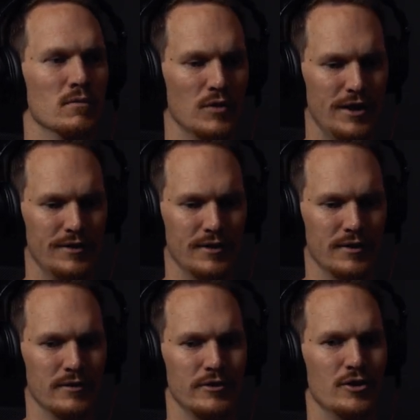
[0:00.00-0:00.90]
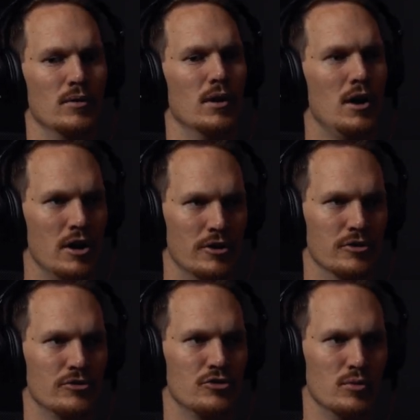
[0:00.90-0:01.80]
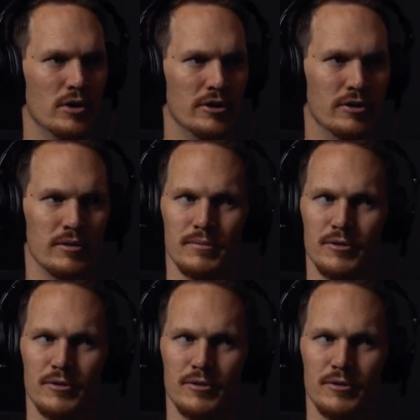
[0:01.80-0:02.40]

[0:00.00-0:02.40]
lending, 100, 200,